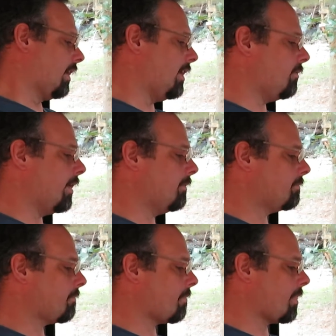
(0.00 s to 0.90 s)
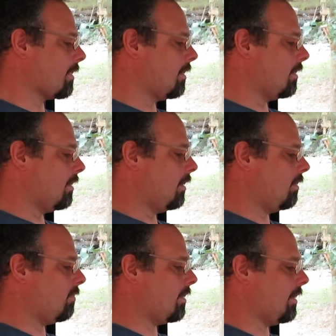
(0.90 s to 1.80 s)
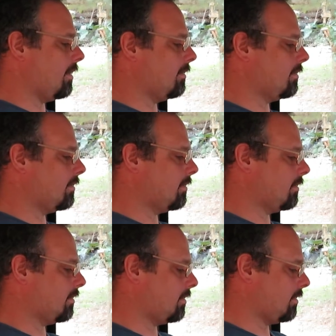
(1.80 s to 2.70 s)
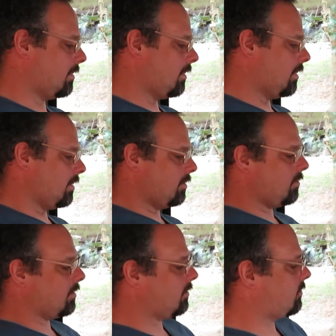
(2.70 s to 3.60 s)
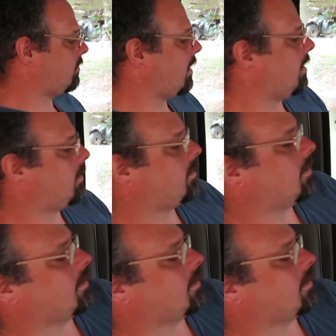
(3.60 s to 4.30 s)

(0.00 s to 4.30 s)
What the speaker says: Anyway, okay, you can set